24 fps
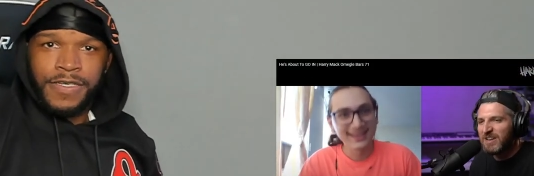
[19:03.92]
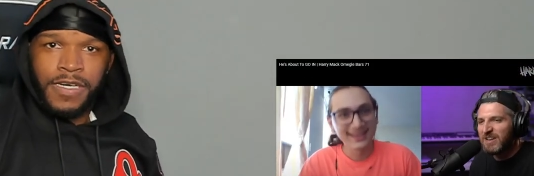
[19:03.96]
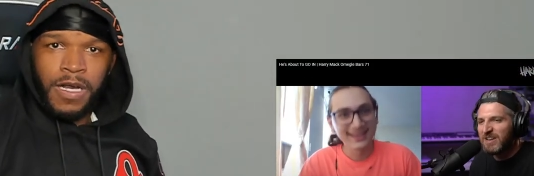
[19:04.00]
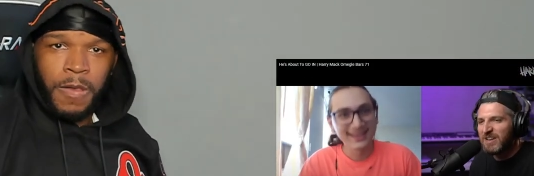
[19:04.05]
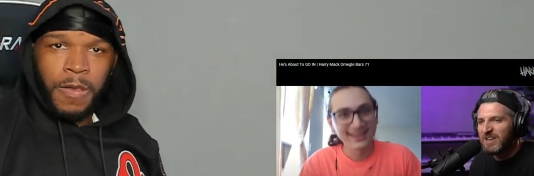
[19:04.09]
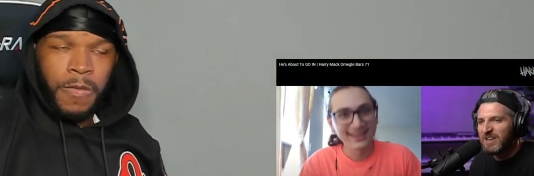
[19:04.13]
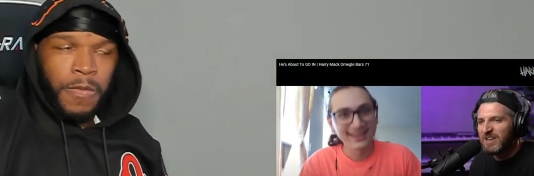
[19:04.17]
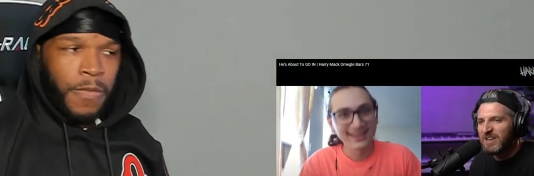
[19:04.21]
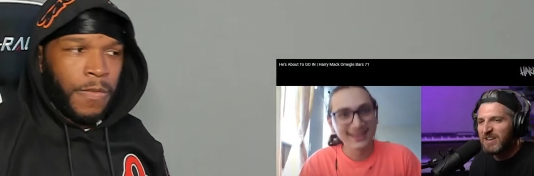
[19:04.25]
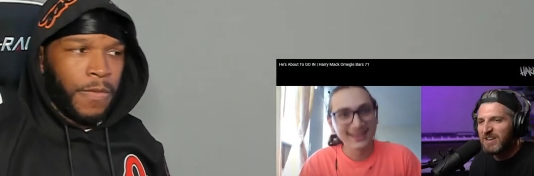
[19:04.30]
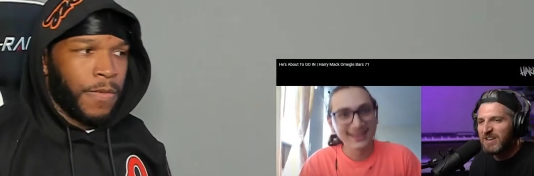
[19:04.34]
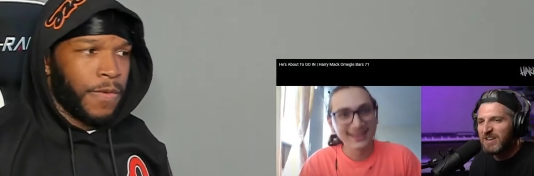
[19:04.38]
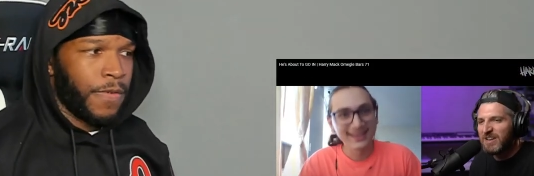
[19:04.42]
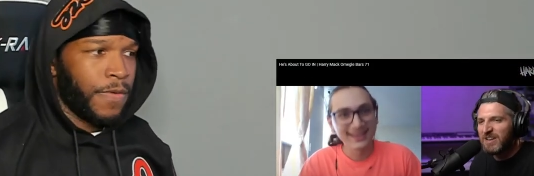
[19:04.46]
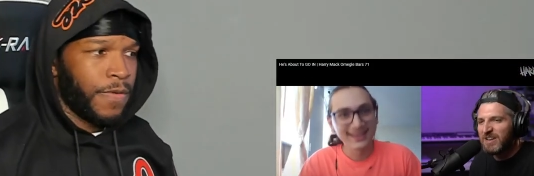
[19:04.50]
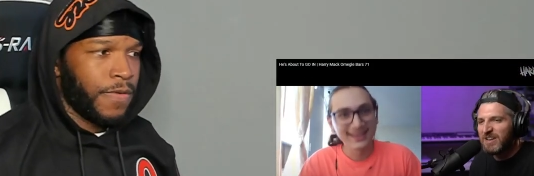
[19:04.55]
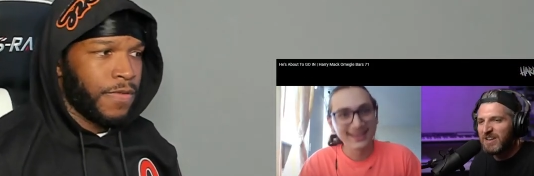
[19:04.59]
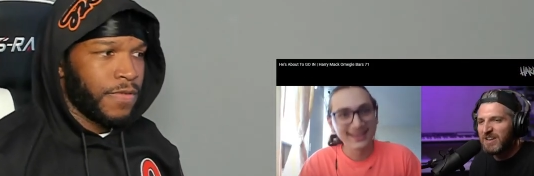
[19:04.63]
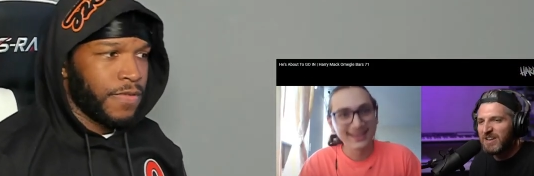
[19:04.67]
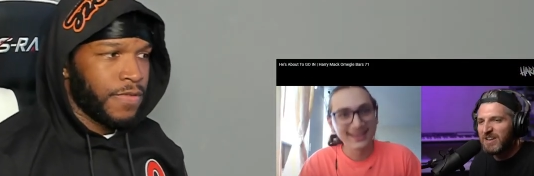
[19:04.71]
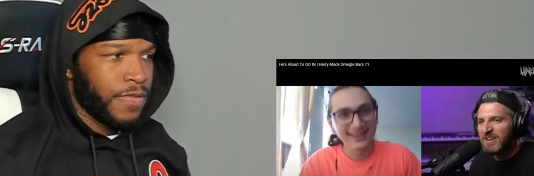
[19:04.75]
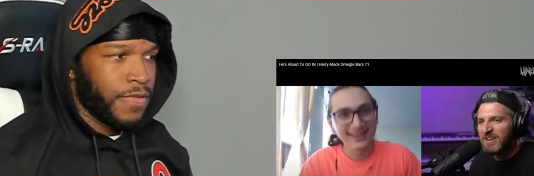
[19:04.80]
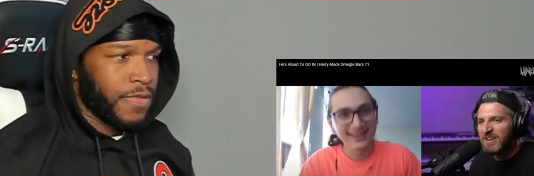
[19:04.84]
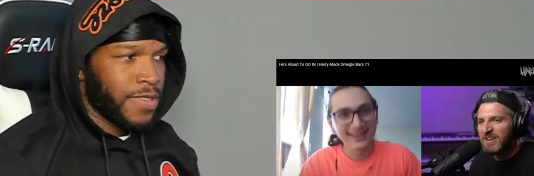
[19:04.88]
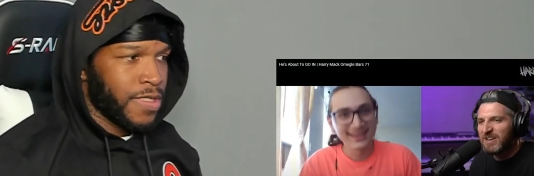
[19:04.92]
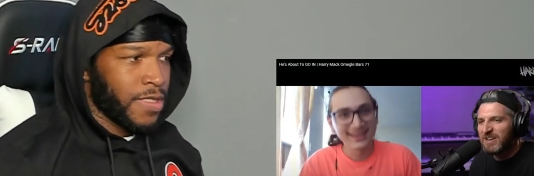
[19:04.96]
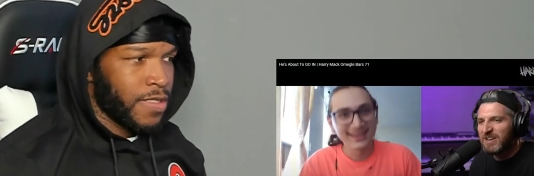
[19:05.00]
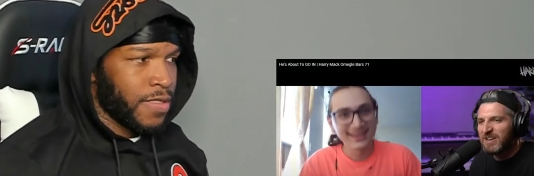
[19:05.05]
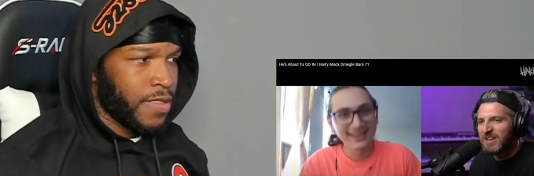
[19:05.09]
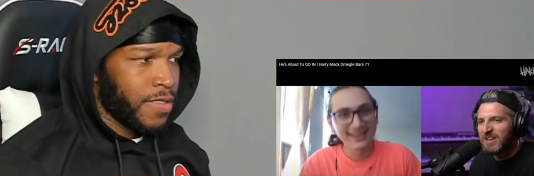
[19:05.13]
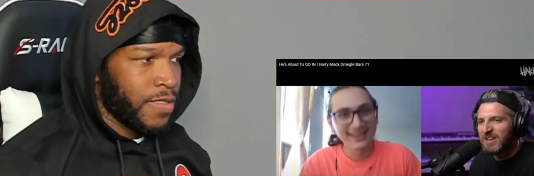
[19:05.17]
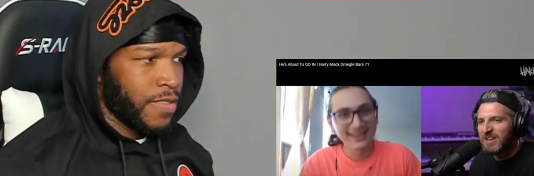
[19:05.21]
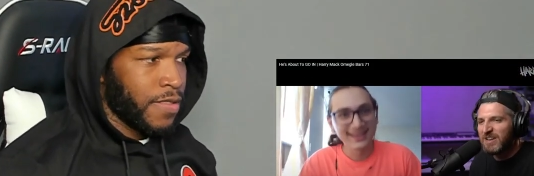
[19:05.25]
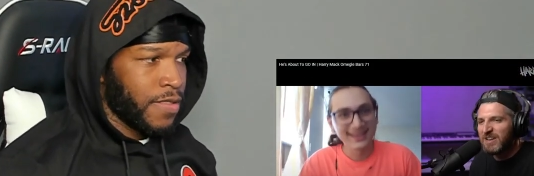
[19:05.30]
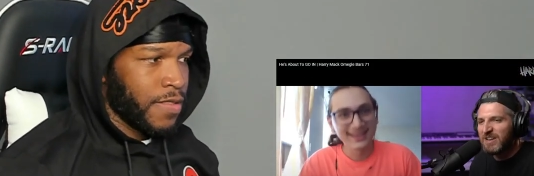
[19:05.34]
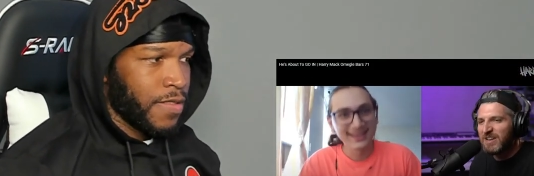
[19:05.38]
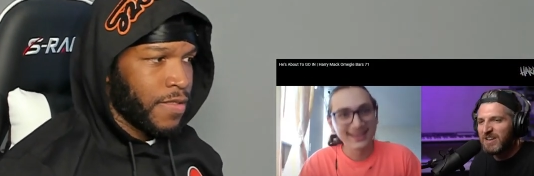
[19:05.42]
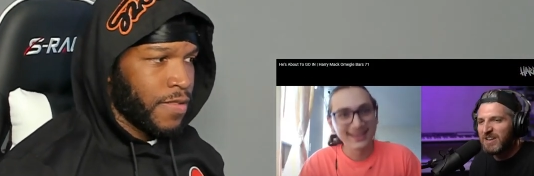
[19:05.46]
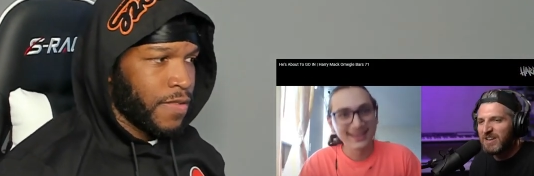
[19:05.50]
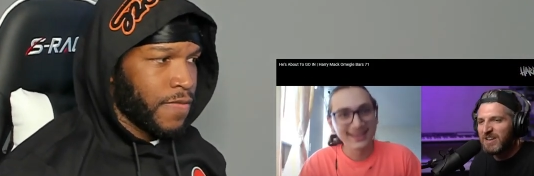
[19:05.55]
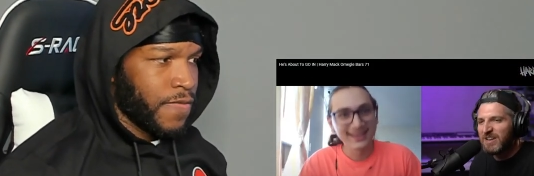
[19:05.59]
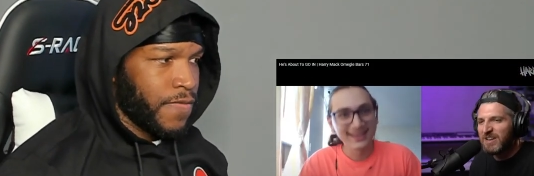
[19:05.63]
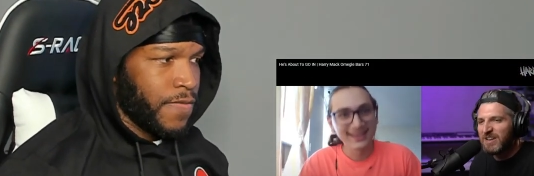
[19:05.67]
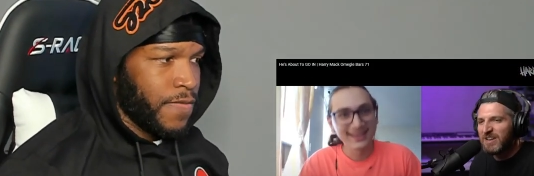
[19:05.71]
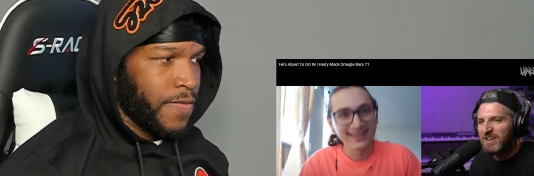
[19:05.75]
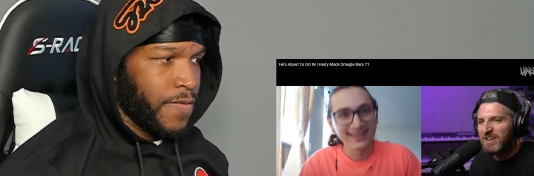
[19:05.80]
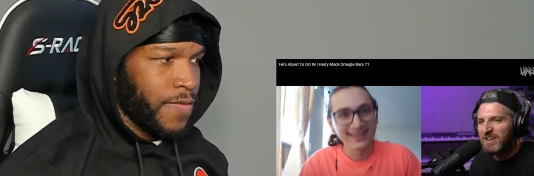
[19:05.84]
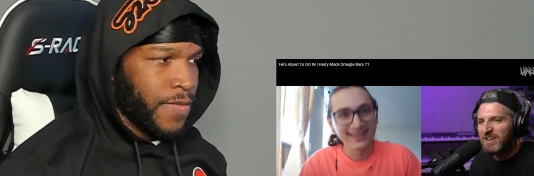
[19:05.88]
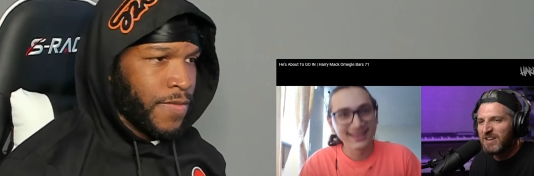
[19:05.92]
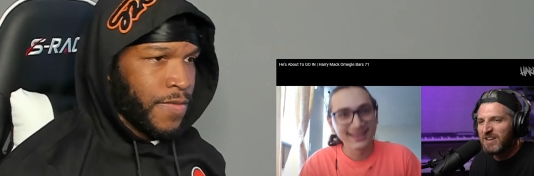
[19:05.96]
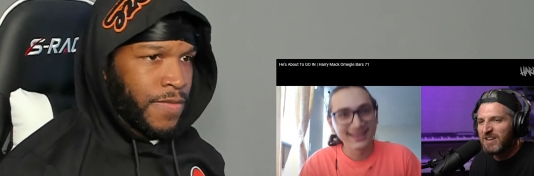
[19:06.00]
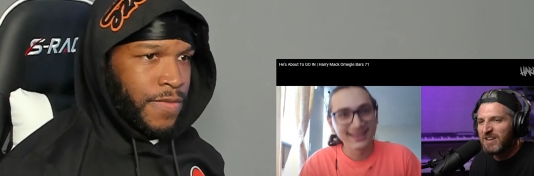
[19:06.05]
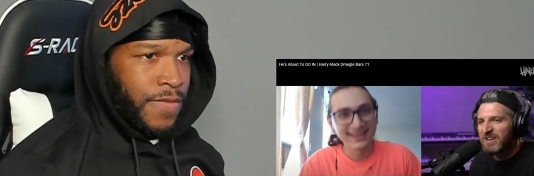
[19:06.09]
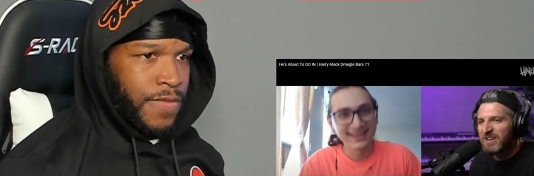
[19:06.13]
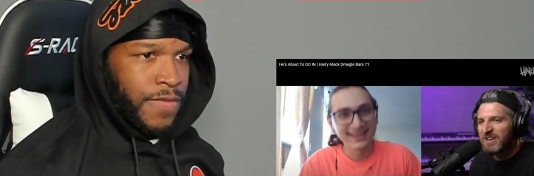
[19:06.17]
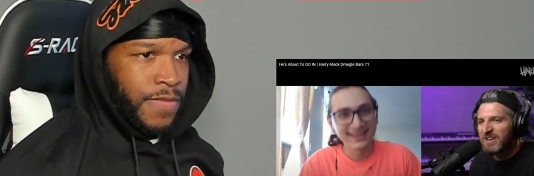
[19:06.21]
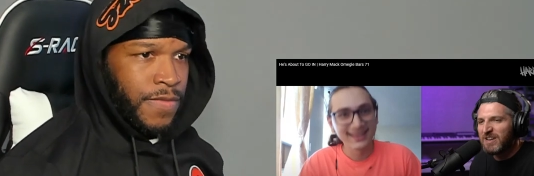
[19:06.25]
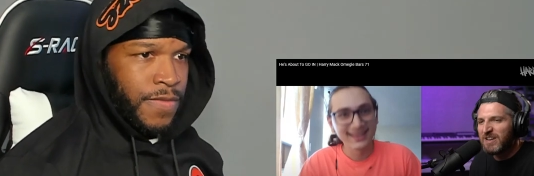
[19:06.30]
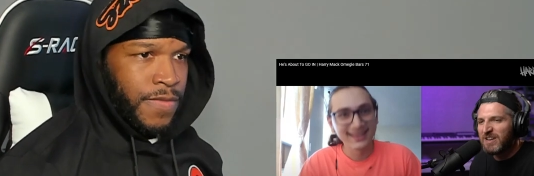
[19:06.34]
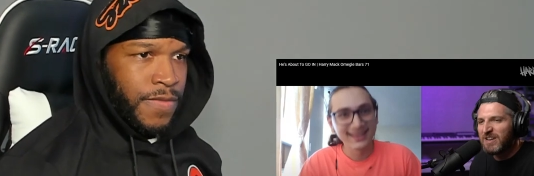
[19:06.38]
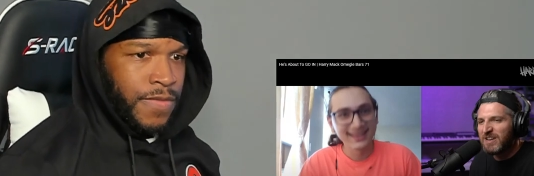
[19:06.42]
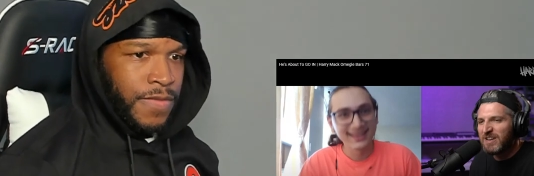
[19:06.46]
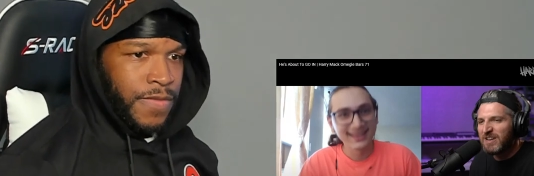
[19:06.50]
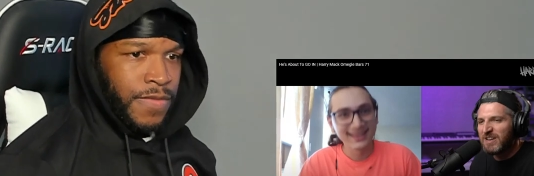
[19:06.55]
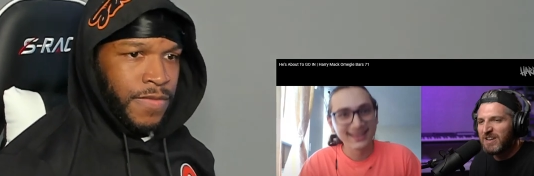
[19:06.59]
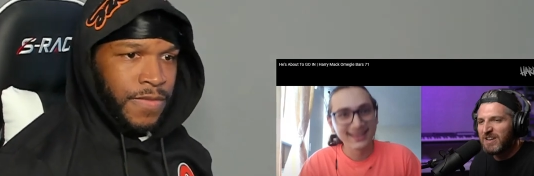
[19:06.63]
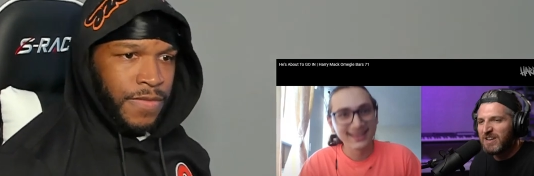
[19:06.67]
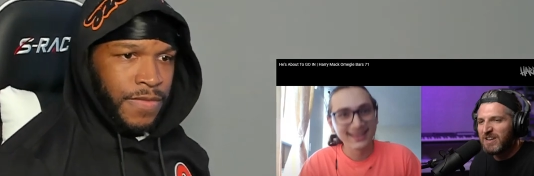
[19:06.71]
(silence)